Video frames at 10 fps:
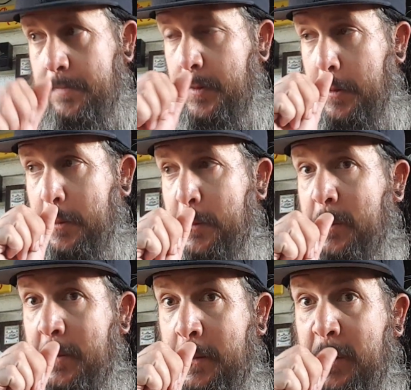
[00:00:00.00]
So
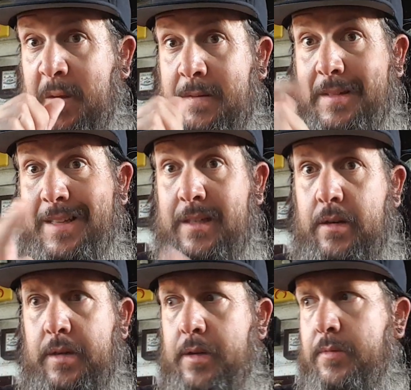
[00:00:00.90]
get in
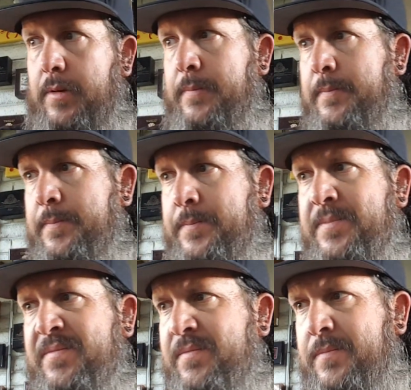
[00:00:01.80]
there and get one.
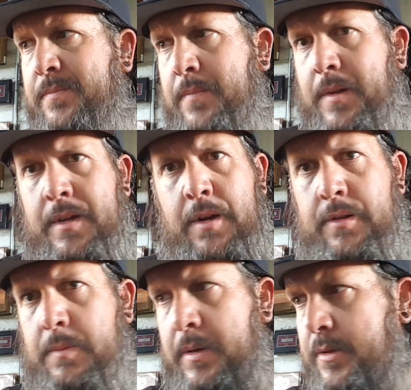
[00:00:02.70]
Get all
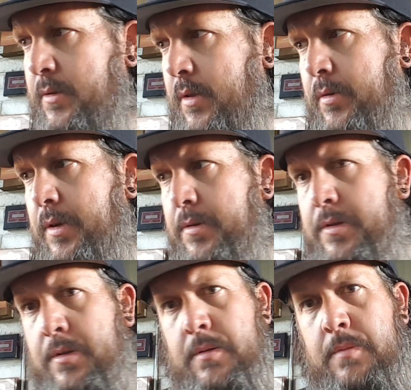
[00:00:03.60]
the sponsors'
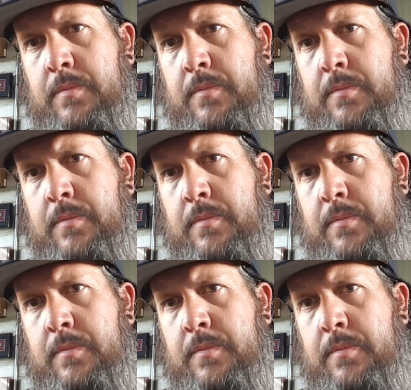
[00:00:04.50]
logos.